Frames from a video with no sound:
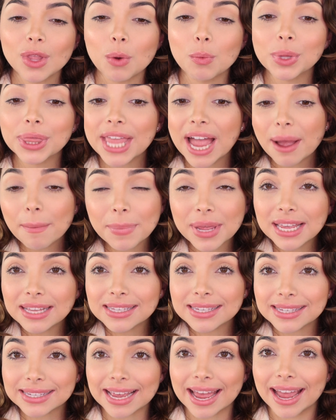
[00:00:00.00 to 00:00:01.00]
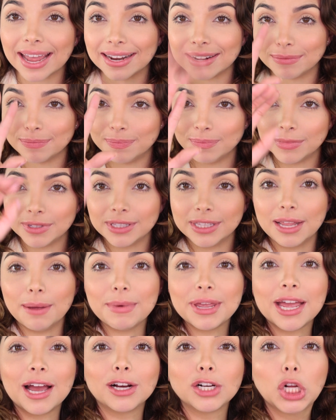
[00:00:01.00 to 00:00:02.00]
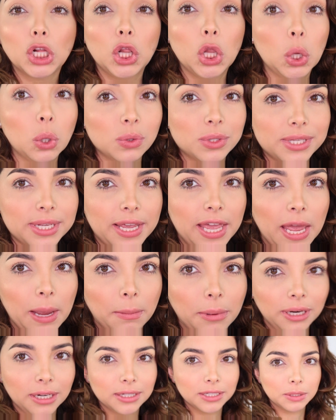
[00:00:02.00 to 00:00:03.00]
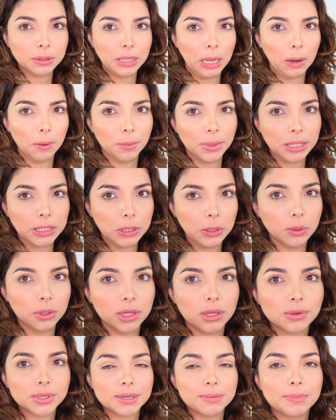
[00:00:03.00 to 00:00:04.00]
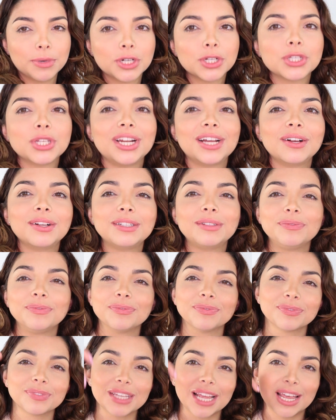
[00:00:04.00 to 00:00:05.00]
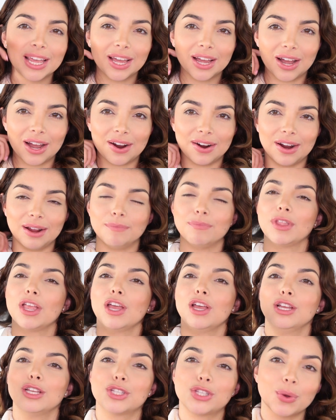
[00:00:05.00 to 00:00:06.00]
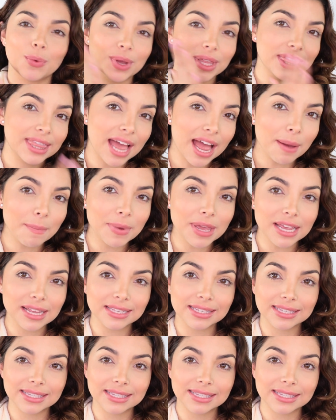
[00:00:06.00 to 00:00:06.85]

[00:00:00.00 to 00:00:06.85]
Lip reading: with that being said, let me unclose the camera because now we're too close on person now. All right, so with that being